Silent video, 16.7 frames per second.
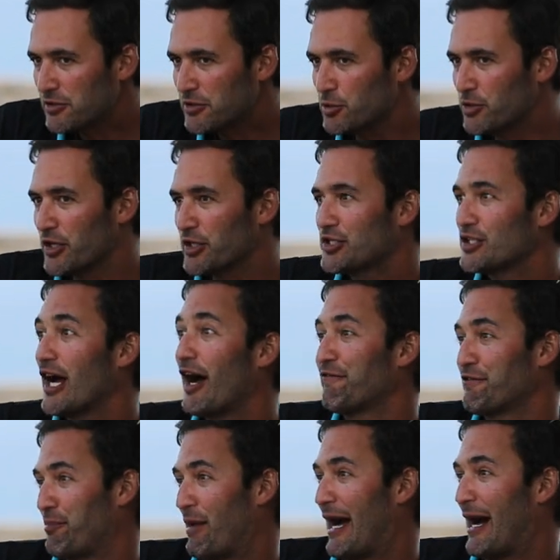through their
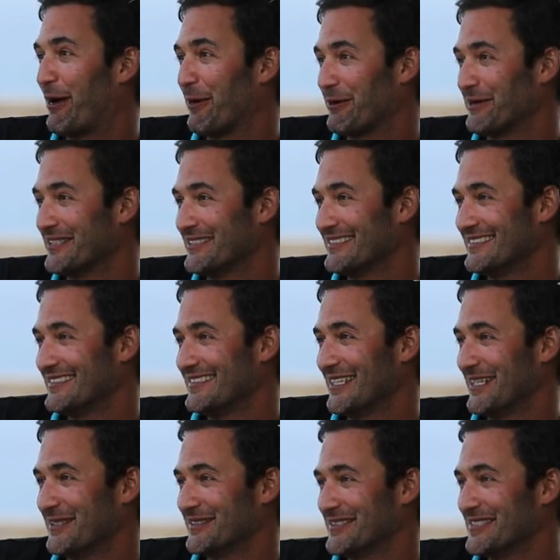soft power
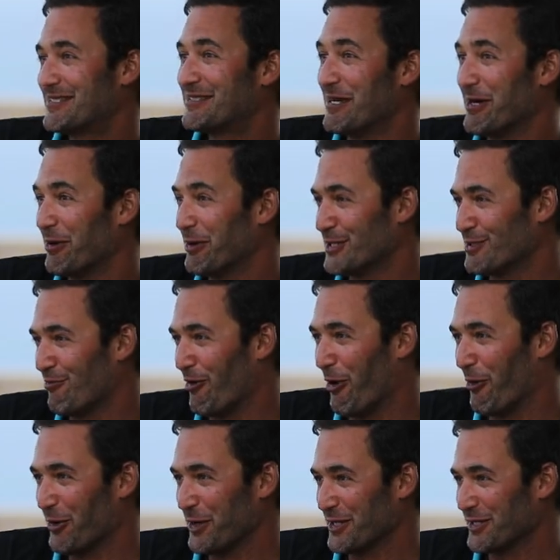you know steer us
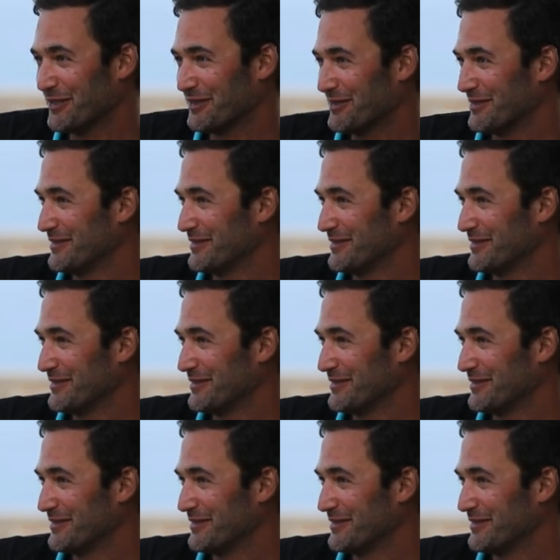forward